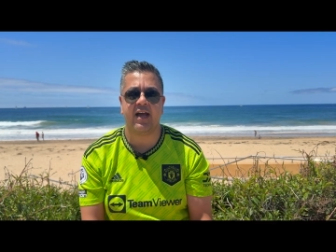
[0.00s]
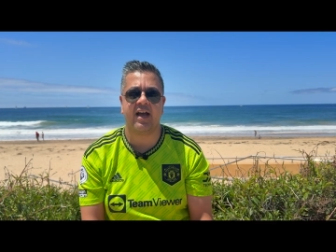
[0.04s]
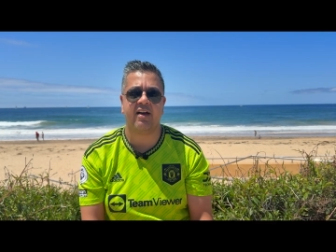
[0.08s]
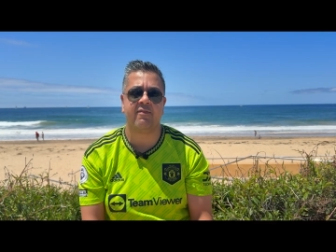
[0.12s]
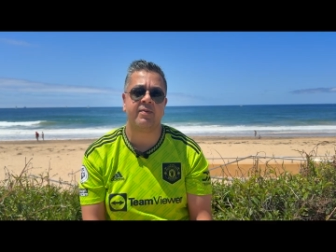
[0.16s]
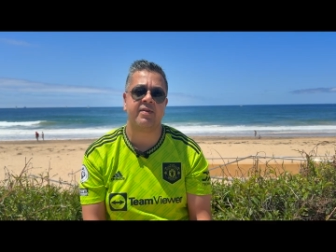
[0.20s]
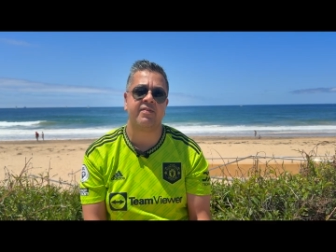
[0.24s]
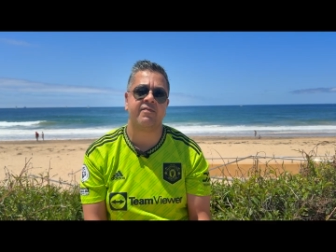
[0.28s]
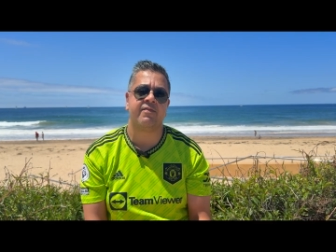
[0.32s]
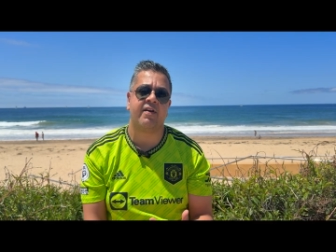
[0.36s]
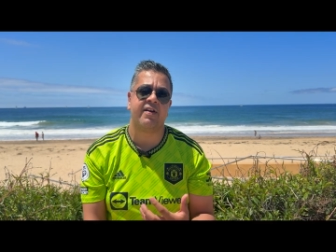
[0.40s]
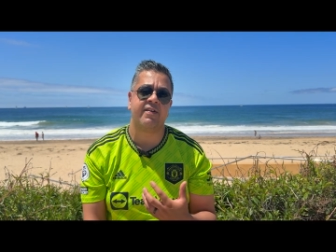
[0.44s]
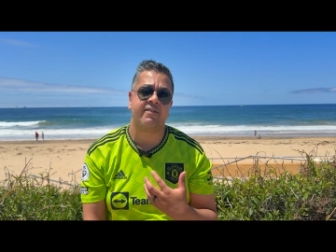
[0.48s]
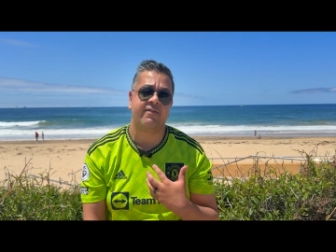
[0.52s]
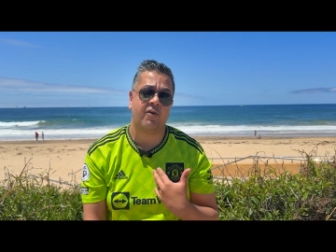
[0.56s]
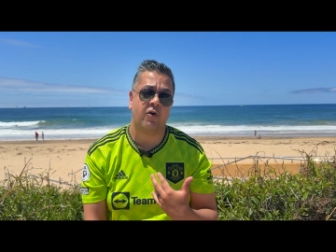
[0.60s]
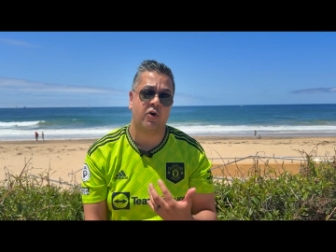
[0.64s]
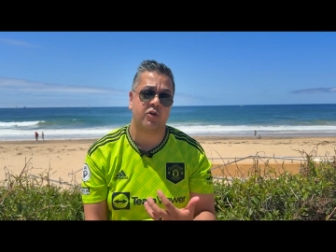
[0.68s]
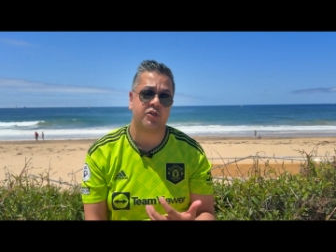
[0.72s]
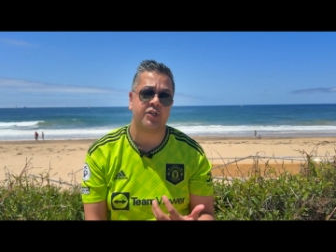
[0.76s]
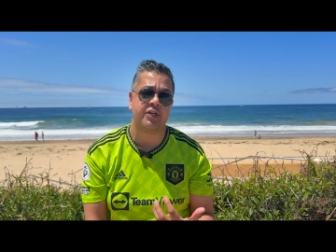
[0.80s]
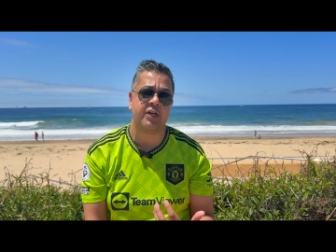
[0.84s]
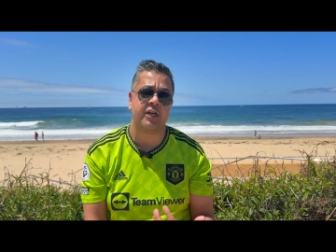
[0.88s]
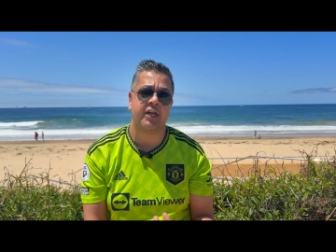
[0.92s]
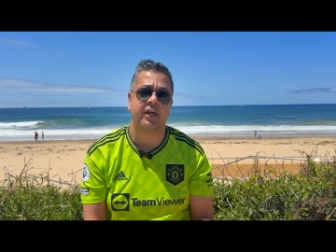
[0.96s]
I've been very
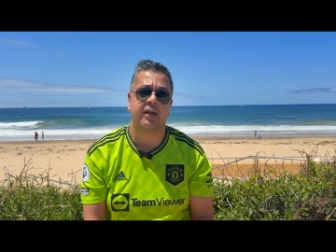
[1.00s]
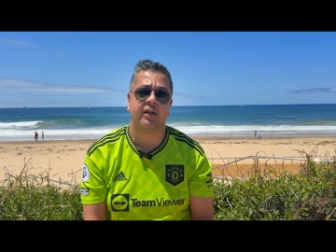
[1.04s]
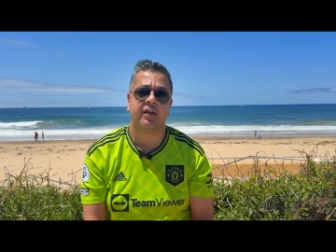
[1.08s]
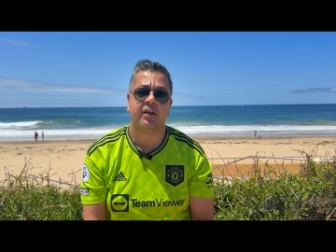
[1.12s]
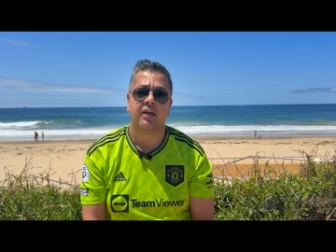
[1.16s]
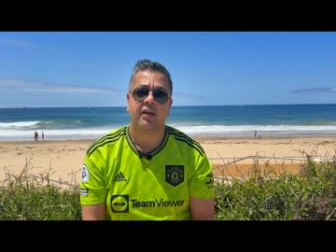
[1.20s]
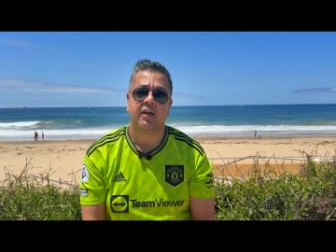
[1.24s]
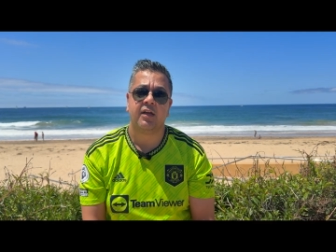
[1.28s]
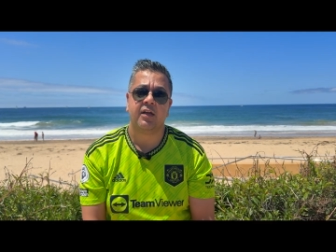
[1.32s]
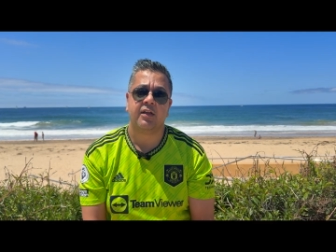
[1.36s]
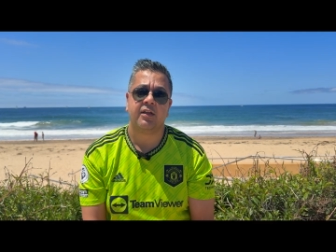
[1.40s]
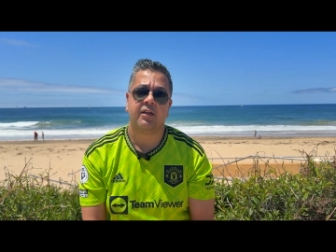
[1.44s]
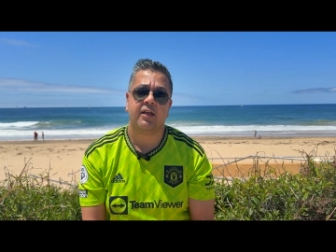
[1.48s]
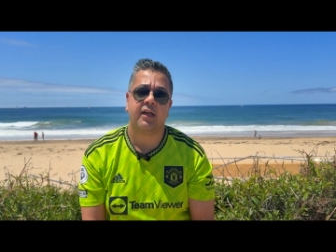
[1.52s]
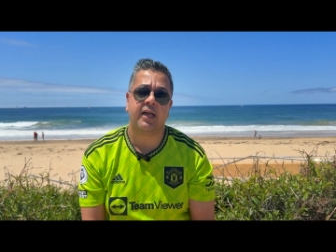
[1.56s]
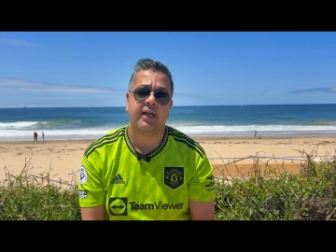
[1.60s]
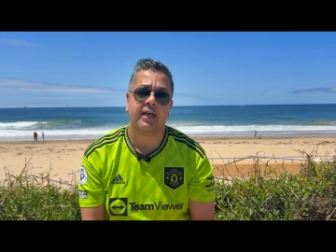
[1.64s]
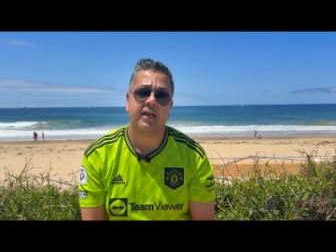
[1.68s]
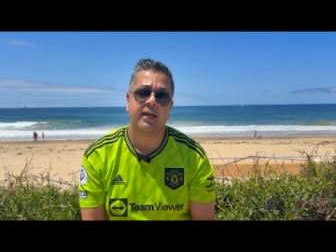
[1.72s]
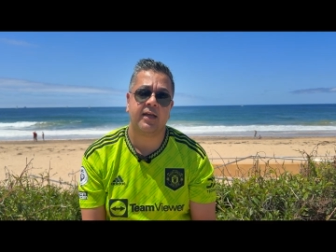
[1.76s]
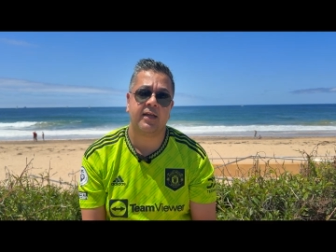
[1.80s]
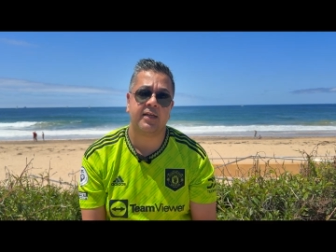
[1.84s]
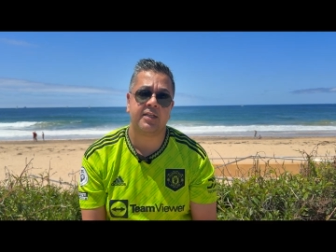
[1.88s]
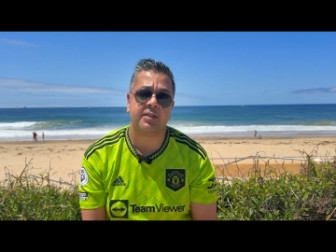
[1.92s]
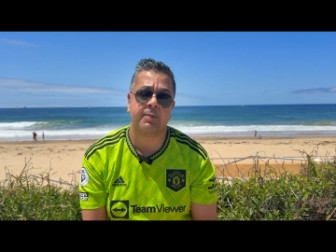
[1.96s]
fortunate
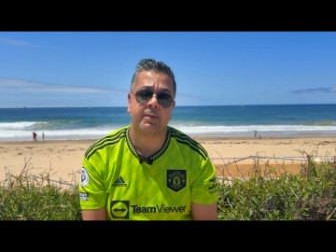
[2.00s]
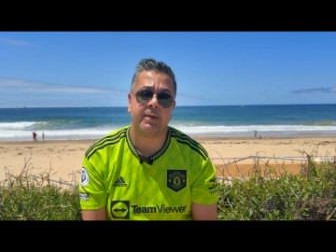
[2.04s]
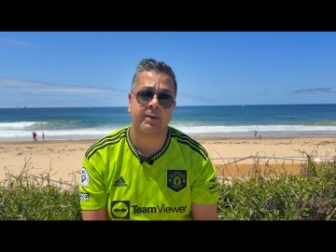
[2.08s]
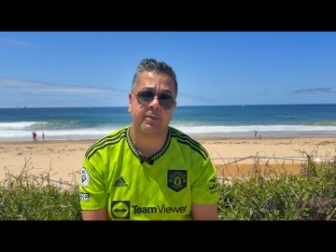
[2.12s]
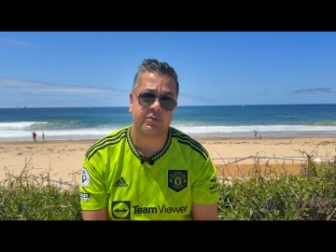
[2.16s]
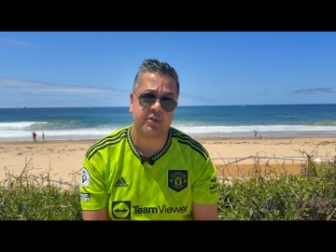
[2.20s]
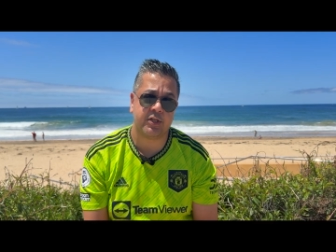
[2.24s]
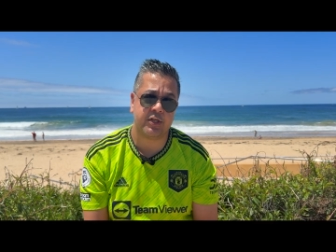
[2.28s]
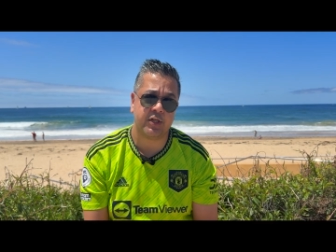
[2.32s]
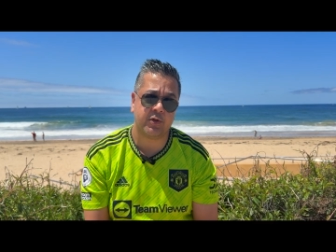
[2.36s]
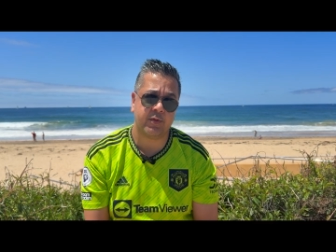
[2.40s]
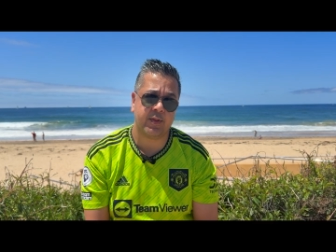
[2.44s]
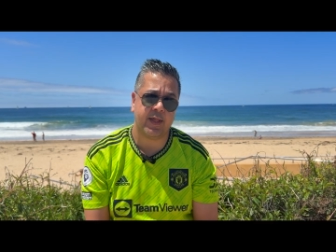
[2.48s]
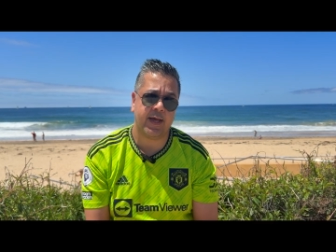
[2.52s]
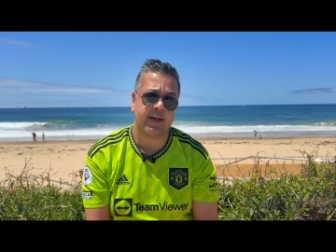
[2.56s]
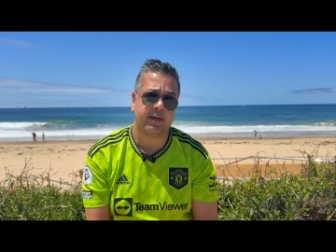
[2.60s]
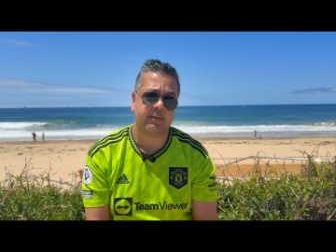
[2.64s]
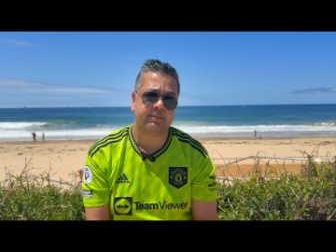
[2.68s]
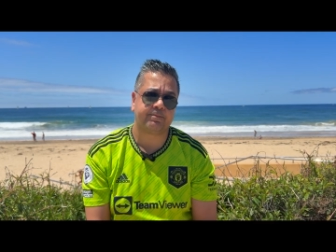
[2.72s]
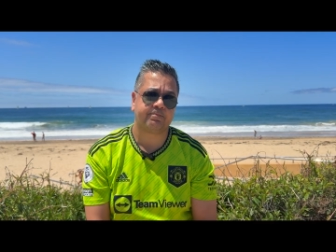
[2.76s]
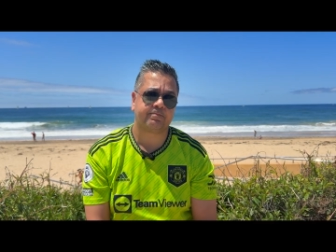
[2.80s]
uh, to be able to do that.